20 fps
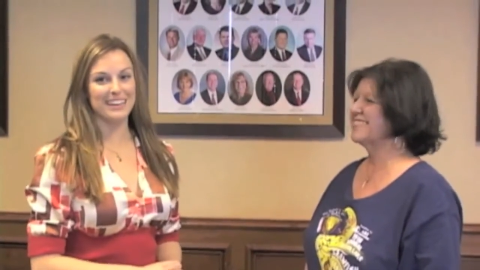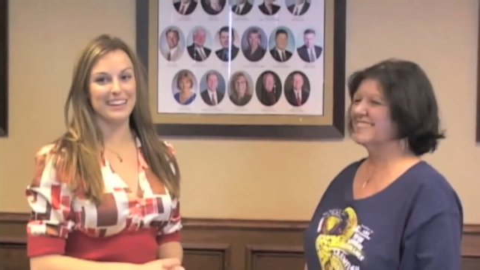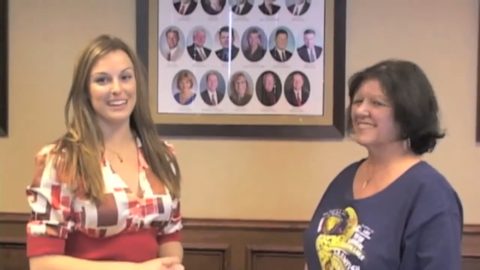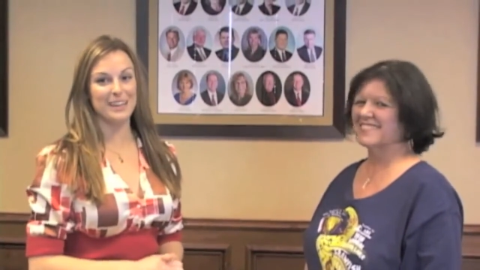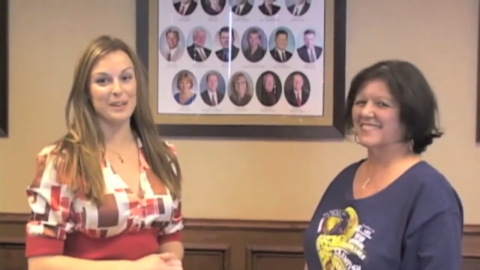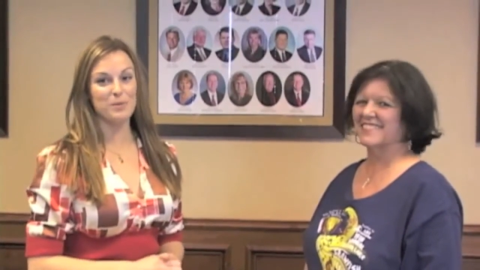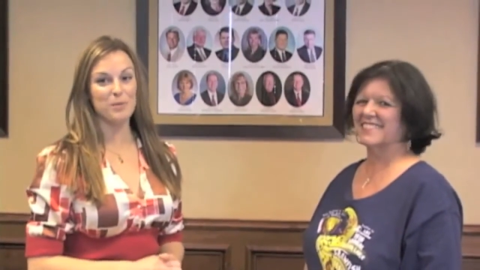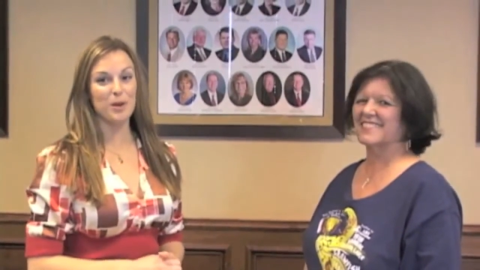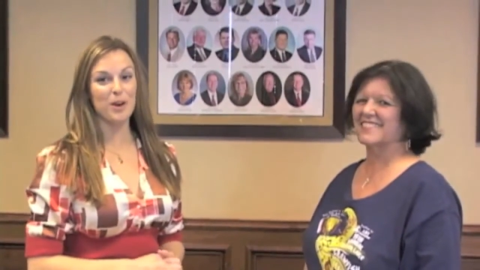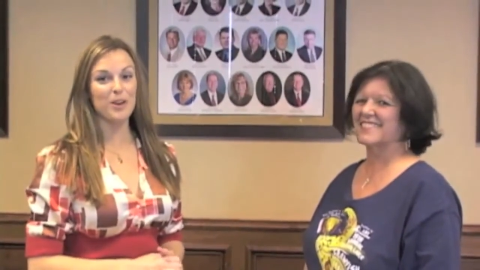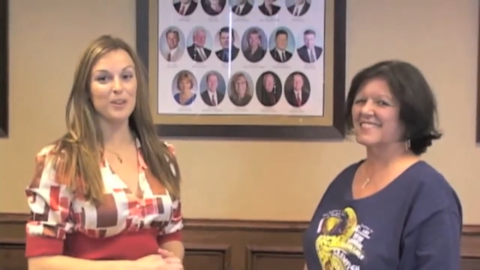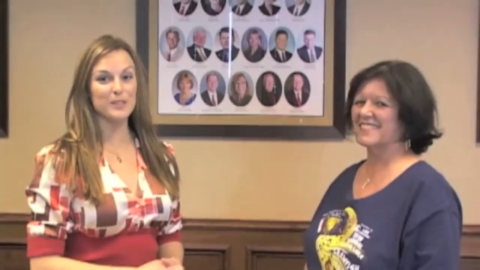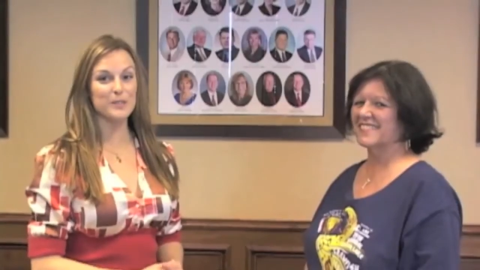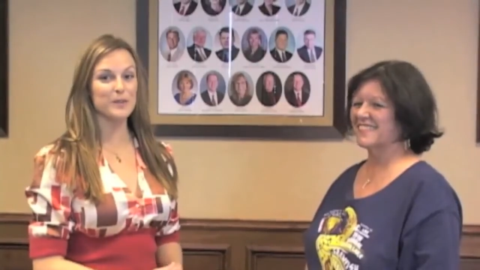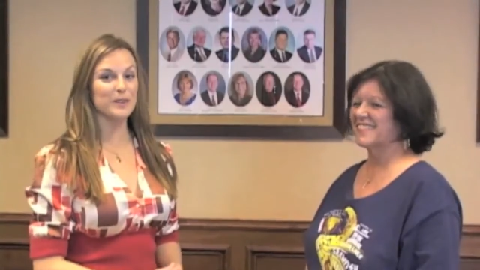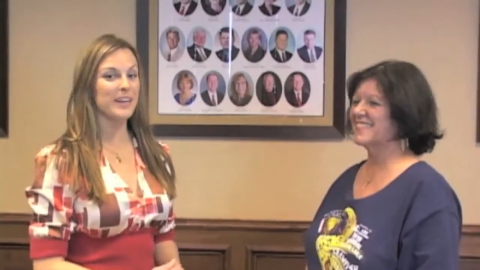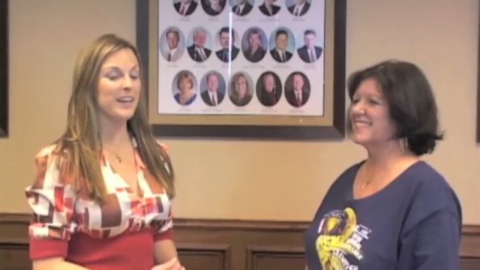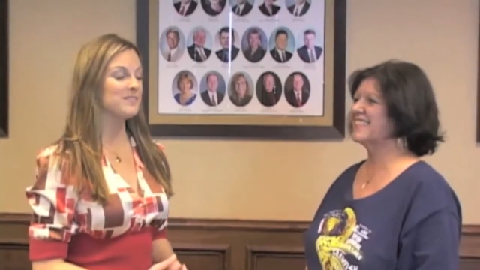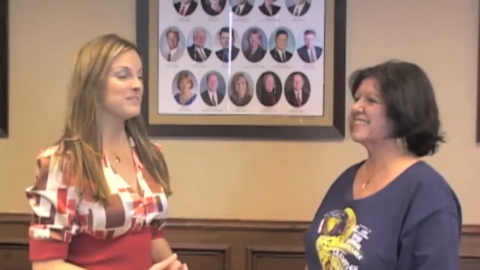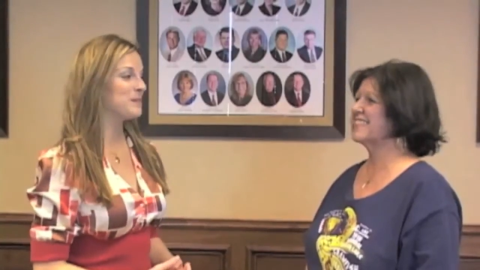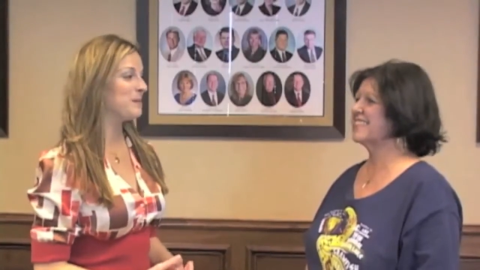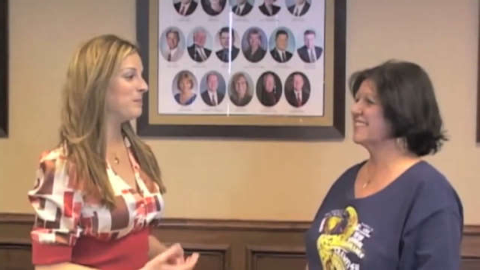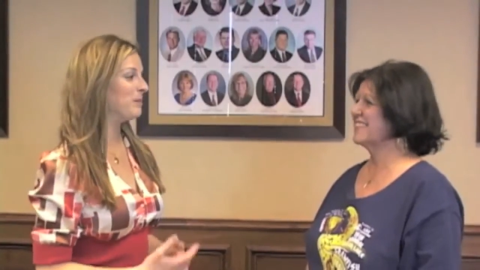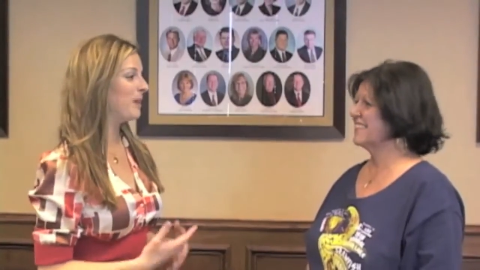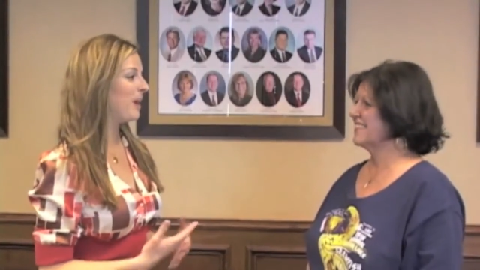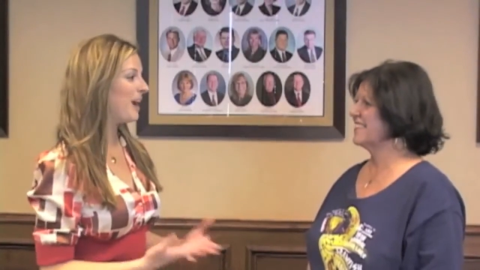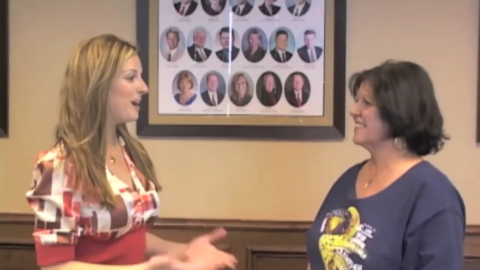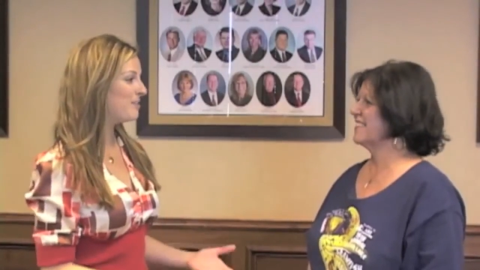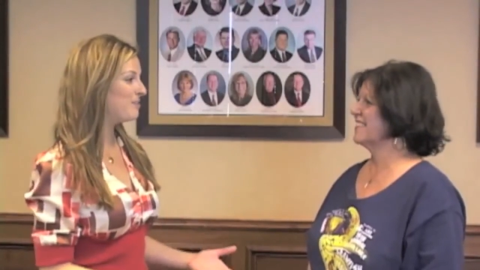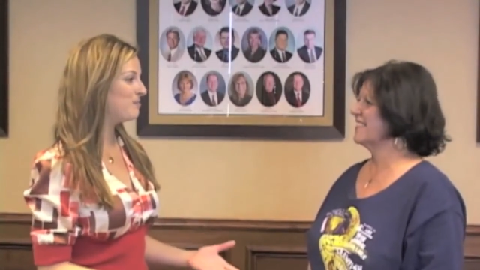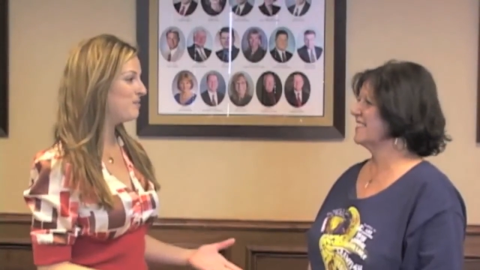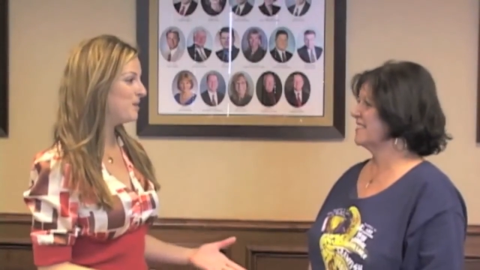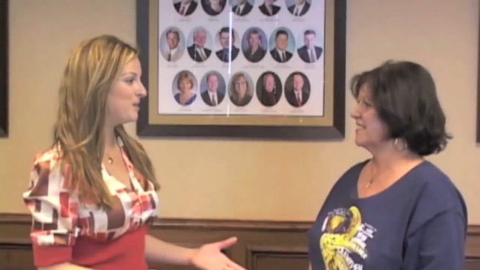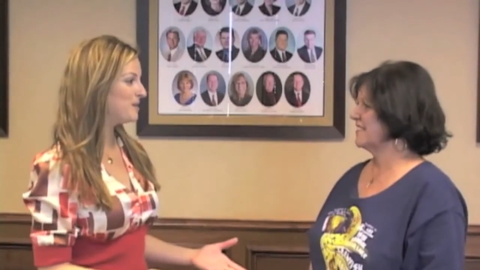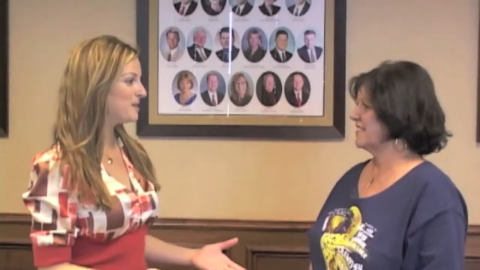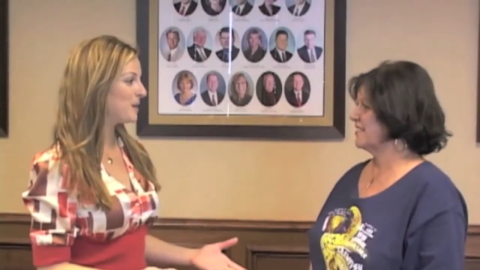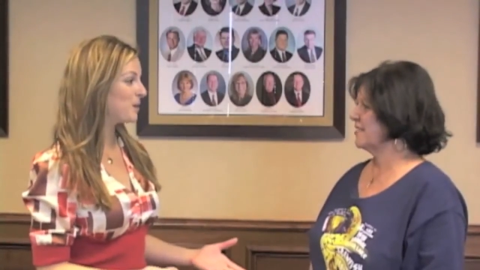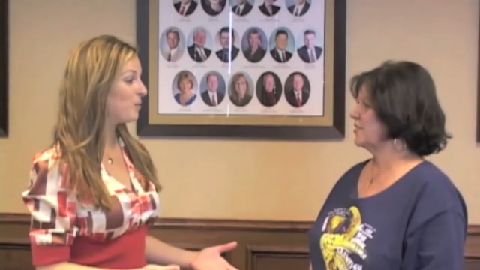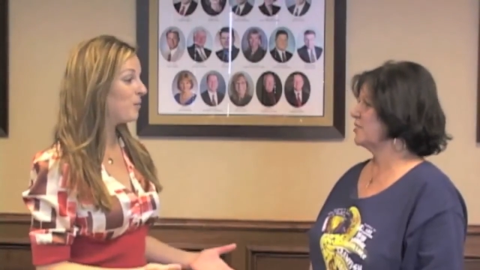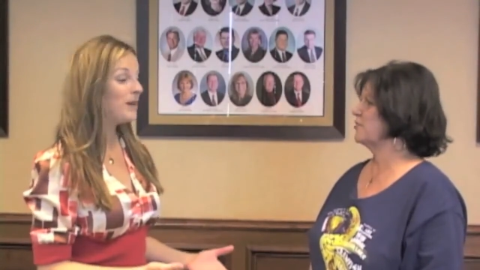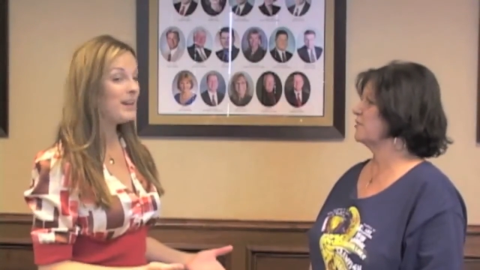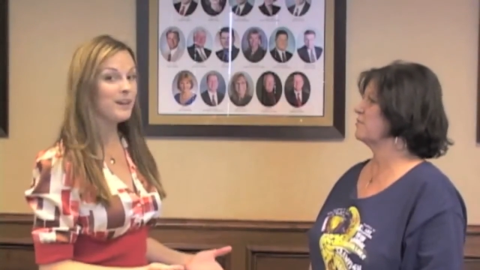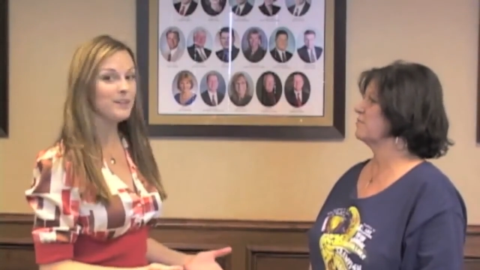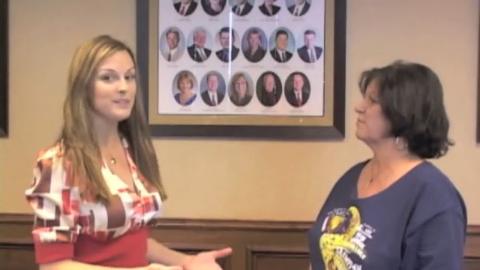Speaker 1: to eat. We're also going to have some live music. What